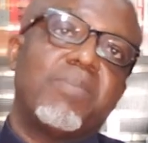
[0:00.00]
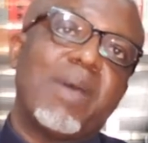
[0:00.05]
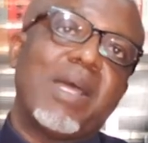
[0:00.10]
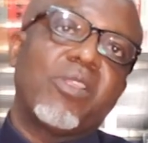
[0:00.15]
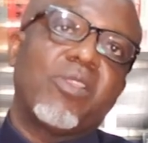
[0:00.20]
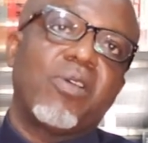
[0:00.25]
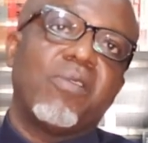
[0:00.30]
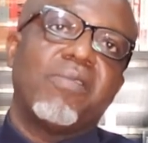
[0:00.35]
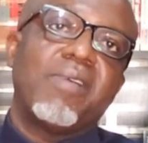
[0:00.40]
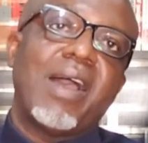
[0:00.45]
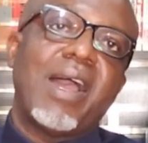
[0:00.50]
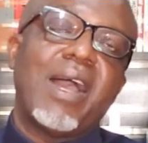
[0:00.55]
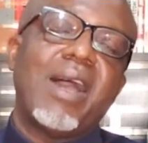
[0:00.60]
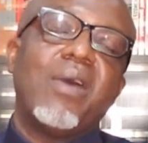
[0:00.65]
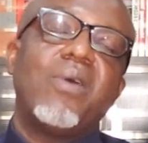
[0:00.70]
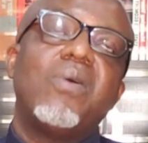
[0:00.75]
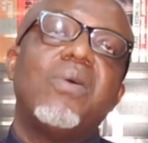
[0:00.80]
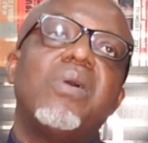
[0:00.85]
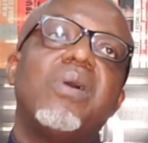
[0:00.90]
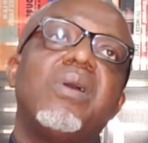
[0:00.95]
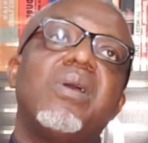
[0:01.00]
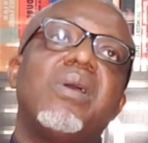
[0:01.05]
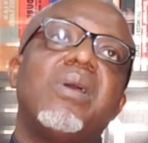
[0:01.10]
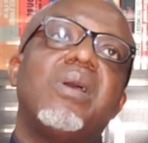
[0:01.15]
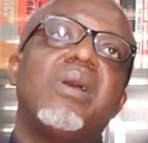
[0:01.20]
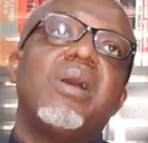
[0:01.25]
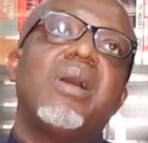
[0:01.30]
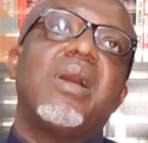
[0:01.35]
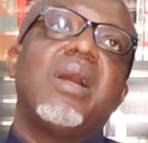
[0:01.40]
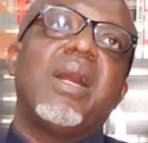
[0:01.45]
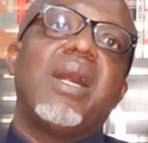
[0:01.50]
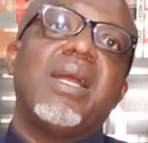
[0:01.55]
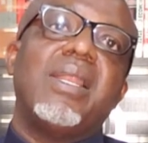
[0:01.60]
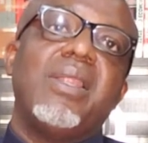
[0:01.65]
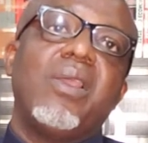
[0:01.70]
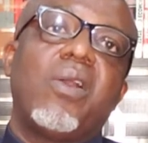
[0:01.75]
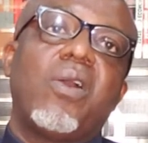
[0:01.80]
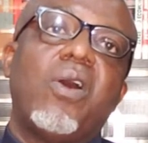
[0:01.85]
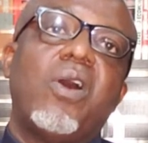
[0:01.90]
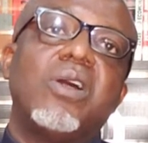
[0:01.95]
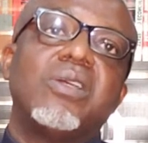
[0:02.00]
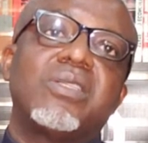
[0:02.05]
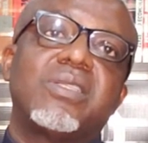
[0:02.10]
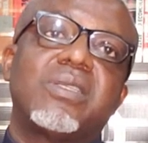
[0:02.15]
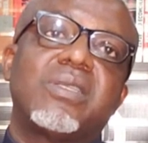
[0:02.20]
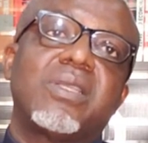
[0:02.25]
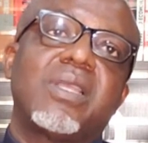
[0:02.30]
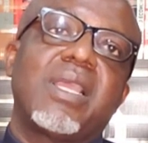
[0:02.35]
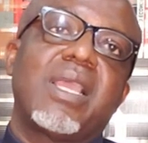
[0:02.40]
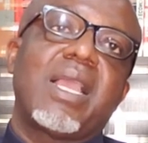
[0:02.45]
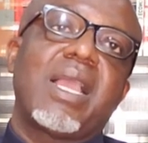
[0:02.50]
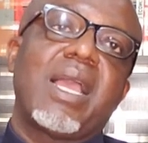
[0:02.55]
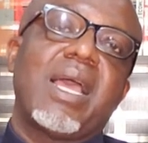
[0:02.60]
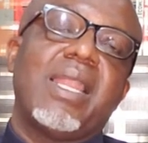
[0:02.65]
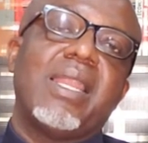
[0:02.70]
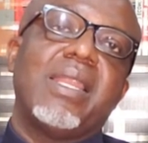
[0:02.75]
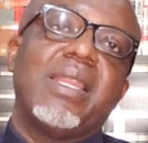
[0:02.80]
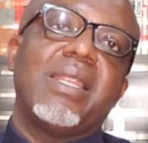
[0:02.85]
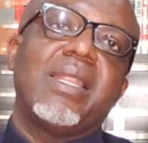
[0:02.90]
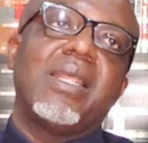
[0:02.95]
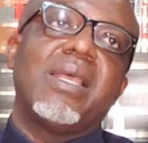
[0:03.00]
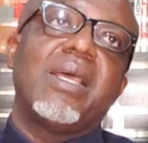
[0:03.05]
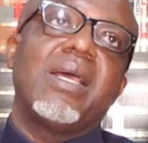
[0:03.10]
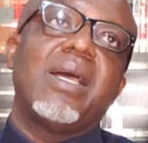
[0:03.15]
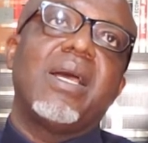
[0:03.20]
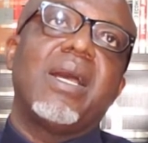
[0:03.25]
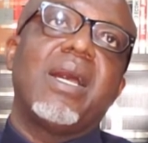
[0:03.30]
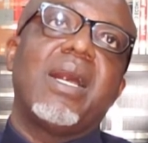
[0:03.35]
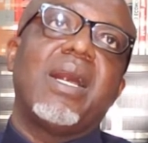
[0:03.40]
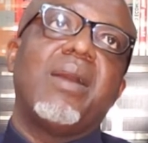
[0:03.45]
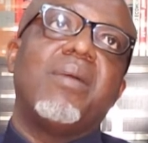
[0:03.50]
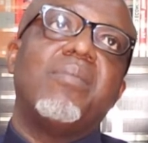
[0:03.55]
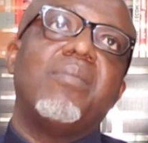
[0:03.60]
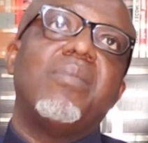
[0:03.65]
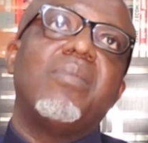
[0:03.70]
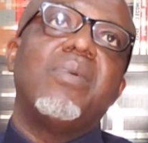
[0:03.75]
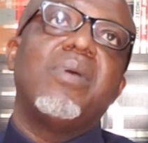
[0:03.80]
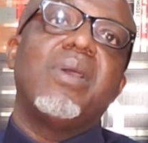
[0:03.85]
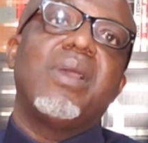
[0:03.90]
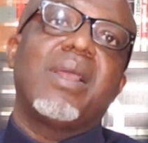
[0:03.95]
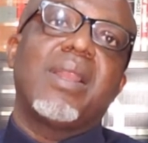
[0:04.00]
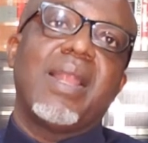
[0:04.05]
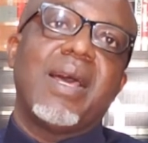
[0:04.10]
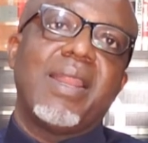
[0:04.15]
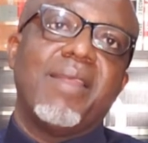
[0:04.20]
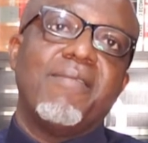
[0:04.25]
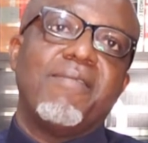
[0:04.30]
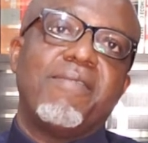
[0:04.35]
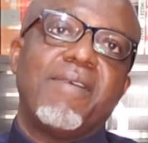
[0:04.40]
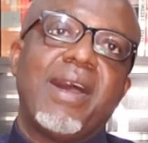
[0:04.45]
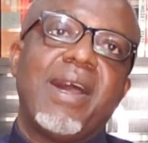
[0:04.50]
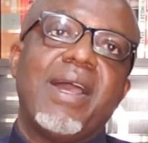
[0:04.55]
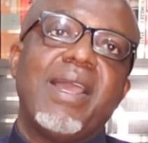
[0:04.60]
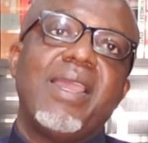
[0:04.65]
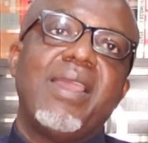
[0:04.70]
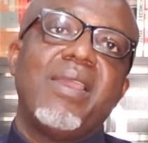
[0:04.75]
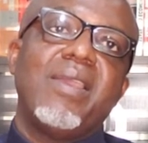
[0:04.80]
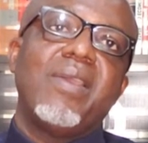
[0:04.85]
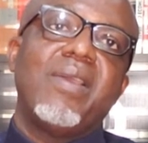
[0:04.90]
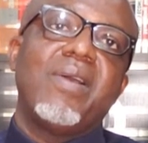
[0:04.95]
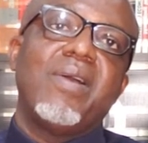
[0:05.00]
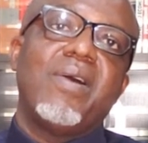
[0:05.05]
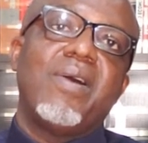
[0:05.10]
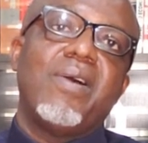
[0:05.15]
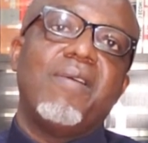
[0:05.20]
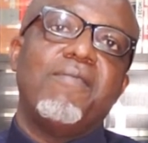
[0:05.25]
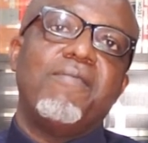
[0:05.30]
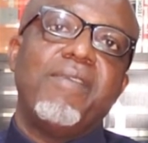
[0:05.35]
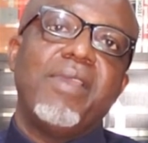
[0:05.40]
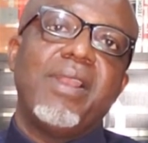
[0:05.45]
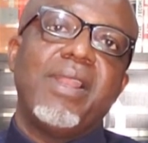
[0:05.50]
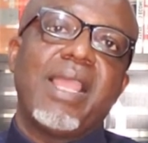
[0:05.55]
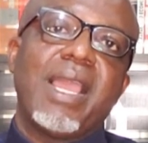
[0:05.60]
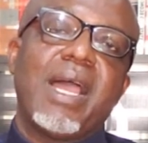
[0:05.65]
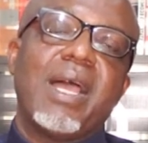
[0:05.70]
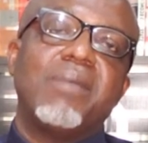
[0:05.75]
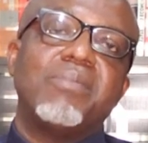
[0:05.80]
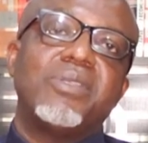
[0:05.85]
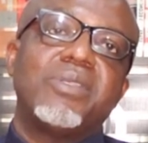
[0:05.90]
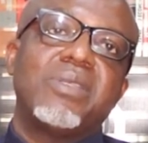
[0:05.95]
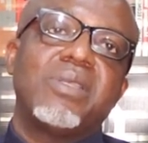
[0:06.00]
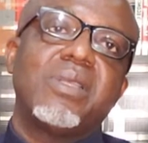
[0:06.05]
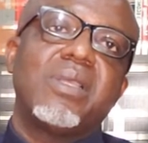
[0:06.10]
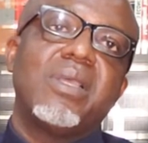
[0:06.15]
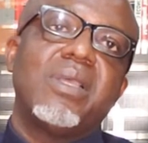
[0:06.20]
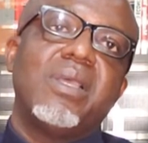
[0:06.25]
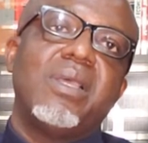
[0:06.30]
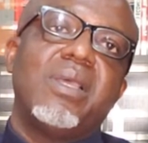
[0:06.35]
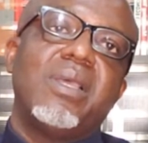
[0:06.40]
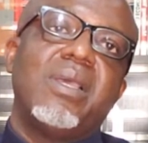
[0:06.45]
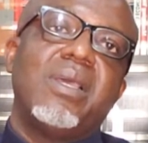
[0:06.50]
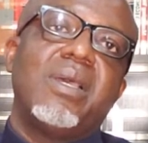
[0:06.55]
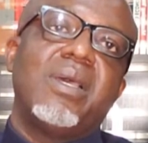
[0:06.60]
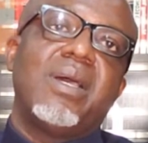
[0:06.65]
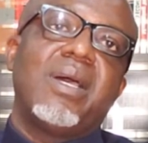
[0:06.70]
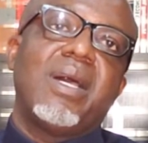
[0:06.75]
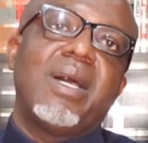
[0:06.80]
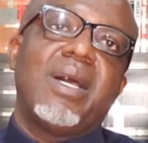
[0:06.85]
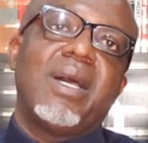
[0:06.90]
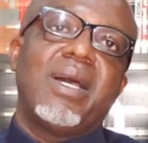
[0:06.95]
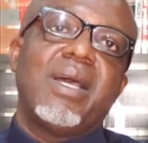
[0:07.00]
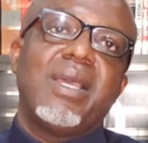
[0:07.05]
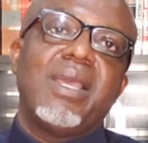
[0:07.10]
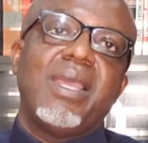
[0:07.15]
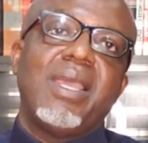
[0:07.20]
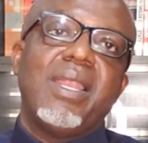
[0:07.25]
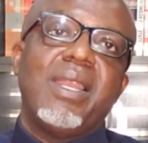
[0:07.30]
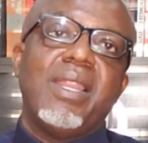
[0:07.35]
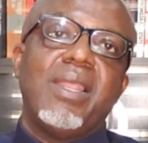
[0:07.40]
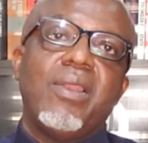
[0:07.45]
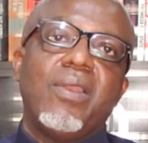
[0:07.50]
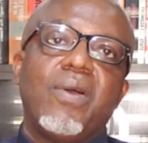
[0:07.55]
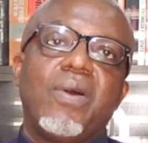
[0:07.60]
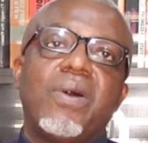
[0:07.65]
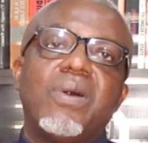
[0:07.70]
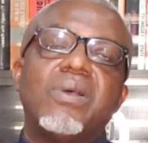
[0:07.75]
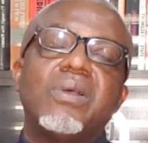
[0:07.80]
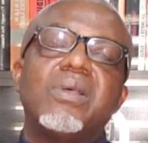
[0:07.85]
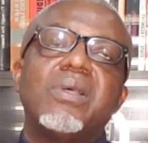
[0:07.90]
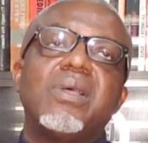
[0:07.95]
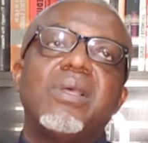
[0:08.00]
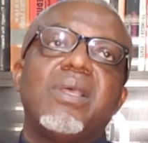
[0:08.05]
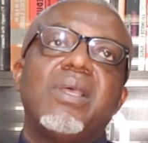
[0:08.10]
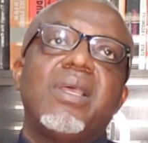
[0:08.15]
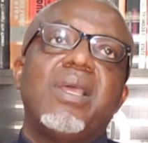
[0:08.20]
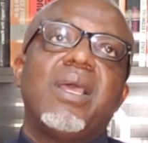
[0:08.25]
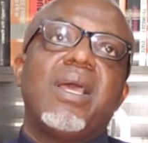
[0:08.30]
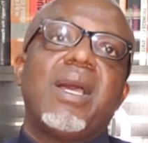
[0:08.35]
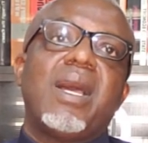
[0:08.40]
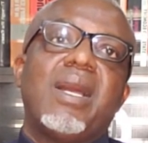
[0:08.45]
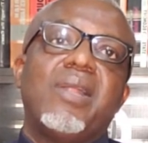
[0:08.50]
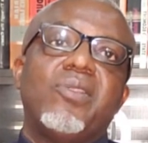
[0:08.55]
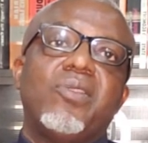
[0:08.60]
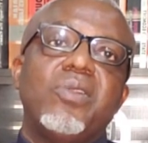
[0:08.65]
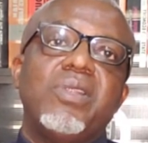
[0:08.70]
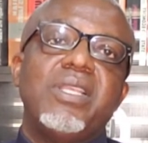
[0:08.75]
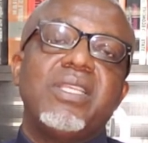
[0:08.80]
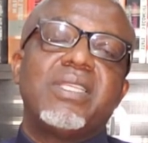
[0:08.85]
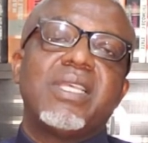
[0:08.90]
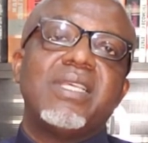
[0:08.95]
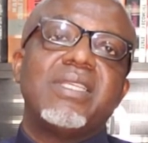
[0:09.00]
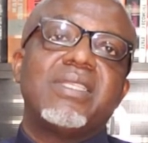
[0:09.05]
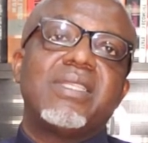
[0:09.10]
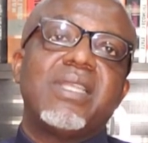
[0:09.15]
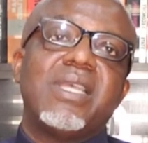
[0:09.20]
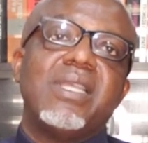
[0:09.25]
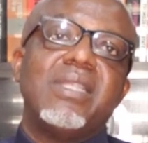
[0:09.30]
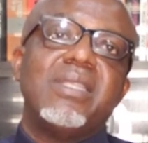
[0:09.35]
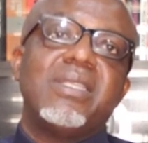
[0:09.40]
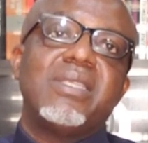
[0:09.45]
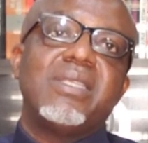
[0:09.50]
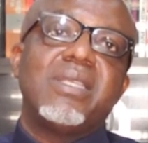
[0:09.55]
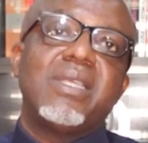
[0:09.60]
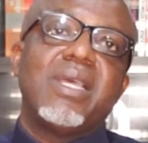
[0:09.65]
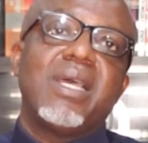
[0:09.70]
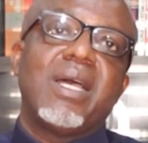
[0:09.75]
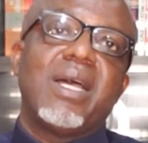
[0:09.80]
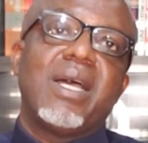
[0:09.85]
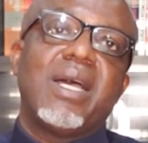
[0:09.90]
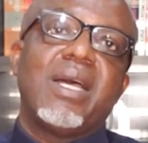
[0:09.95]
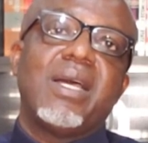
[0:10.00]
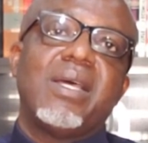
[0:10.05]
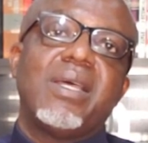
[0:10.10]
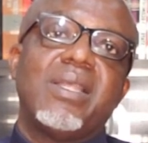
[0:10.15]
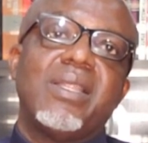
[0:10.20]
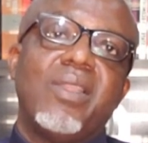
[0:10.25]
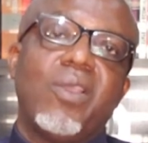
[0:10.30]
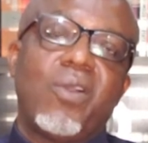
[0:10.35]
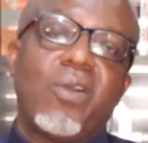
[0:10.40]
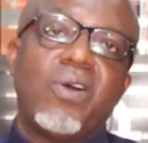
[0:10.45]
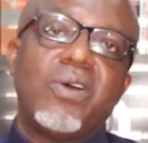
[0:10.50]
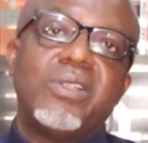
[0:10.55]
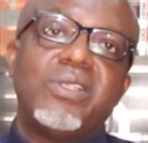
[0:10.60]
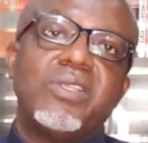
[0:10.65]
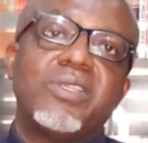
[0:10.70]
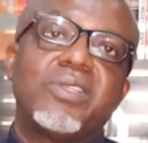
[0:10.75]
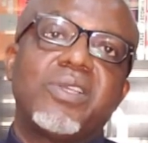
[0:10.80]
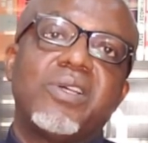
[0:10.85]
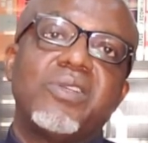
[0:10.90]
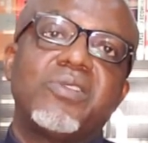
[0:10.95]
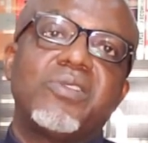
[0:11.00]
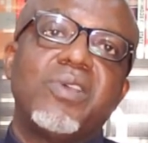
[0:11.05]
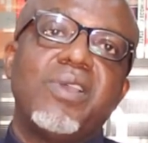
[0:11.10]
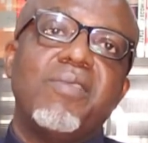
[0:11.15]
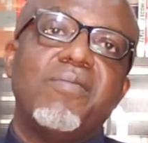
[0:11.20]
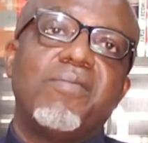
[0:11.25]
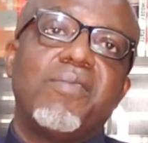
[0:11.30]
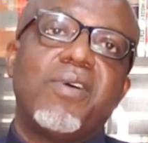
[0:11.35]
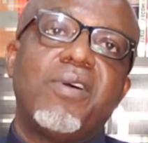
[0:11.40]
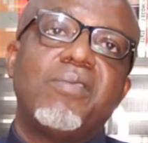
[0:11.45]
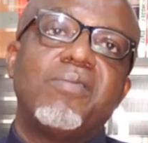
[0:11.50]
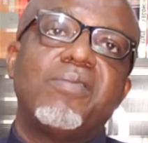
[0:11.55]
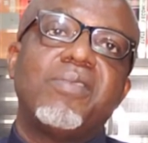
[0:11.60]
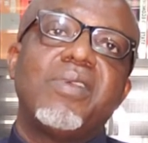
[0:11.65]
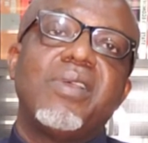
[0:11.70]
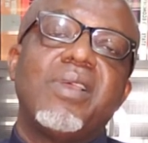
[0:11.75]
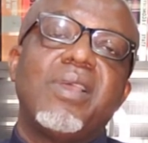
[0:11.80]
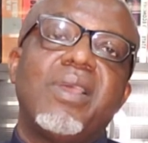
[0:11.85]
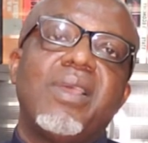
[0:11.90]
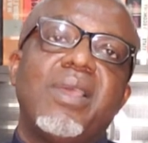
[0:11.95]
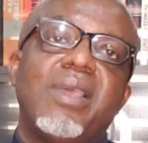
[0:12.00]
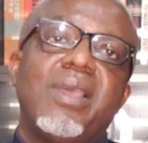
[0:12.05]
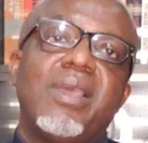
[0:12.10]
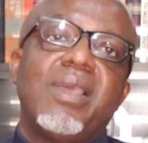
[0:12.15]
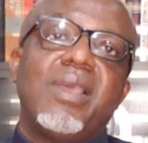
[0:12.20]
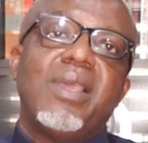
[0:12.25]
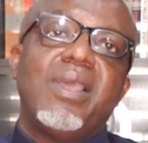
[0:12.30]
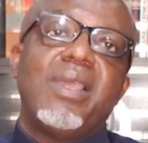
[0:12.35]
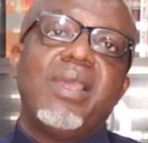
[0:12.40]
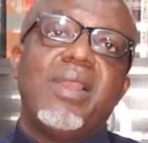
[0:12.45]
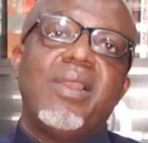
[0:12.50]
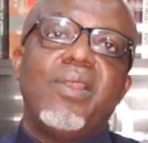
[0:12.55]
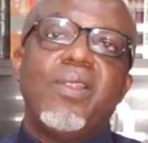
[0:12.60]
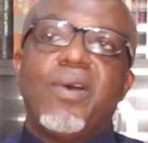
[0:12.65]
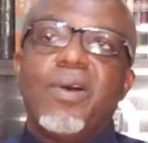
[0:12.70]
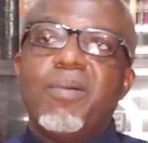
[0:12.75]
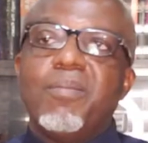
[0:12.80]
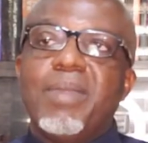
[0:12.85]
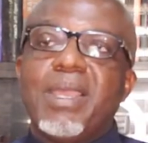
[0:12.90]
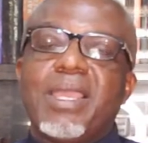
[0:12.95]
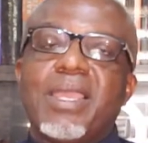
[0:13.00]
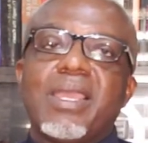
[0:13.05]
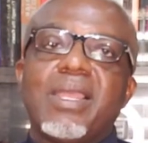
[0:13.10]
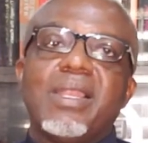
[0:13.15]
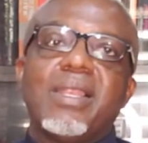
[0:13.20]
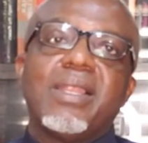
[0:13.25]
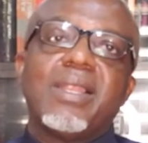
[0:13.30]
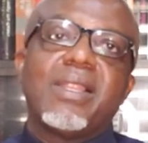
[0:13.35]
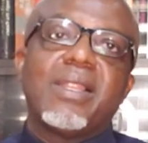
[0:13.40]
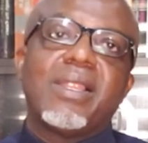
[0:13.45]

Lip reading: part of how the courts can clarify or fill gaps in the law. And to this extent, the court is also involved in lawmaking,